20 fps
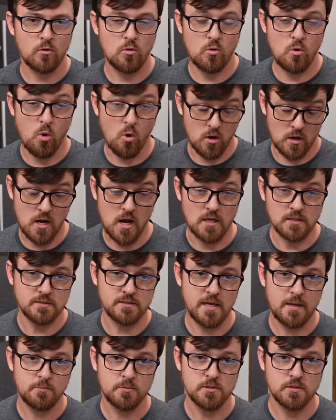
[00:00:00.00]
core
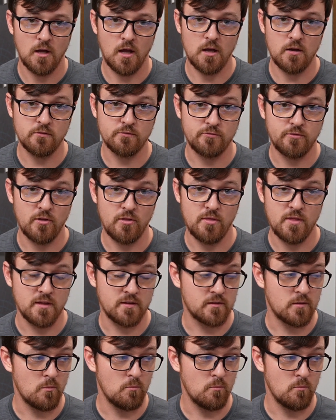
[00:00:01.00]
concept of this